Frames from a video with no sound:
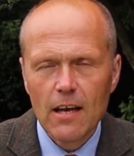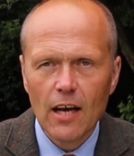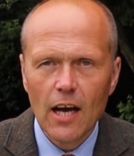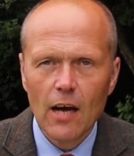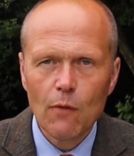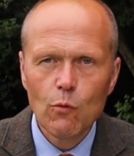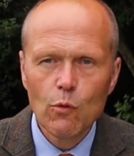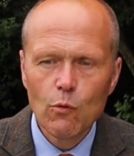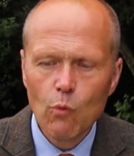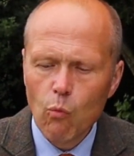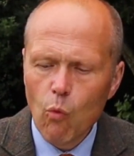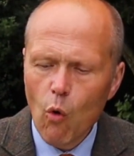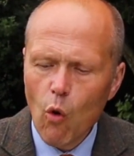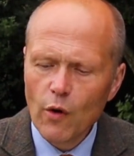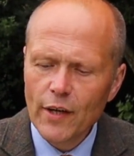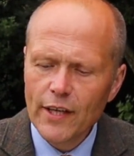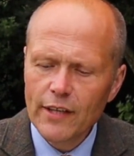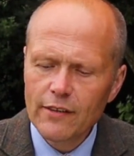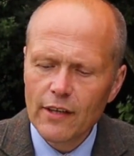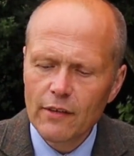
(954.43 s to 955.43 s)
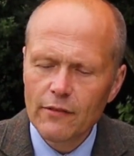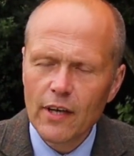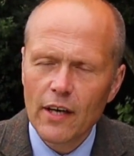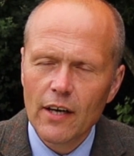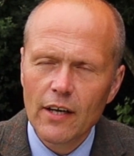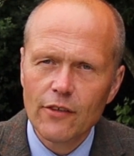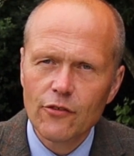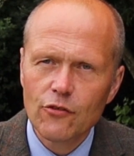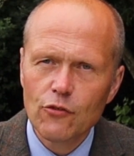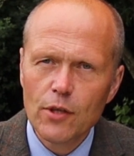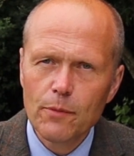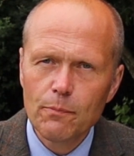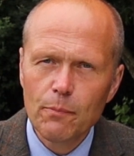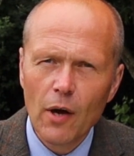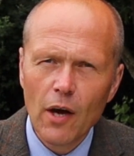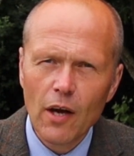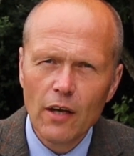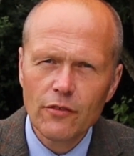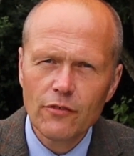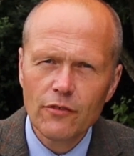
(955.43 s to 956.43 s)
And we were walking down the high street
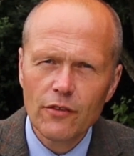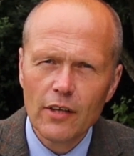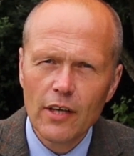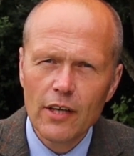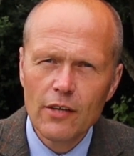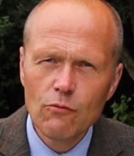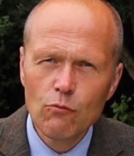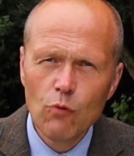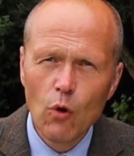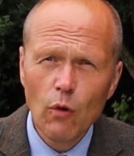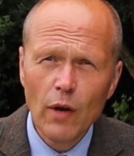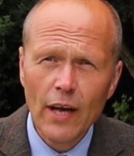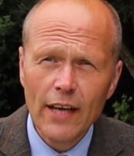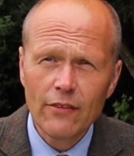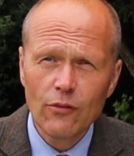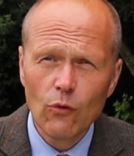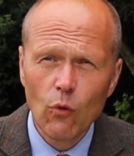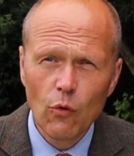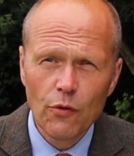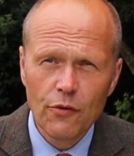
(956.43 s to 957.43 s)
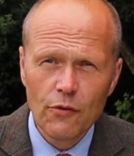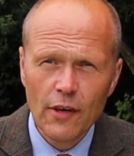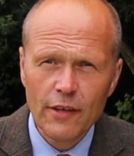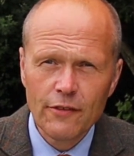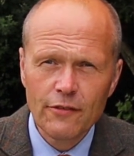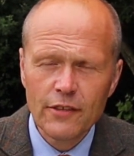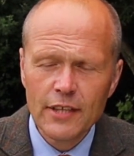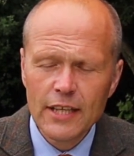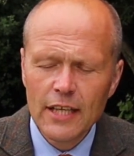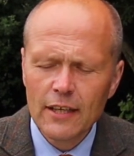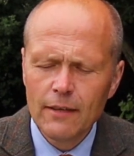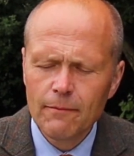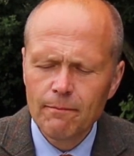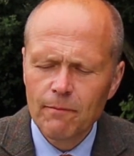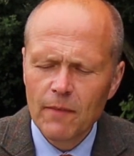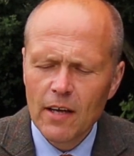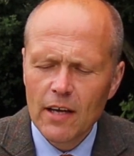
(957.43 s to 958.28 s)
past a Rolex authorized dealer.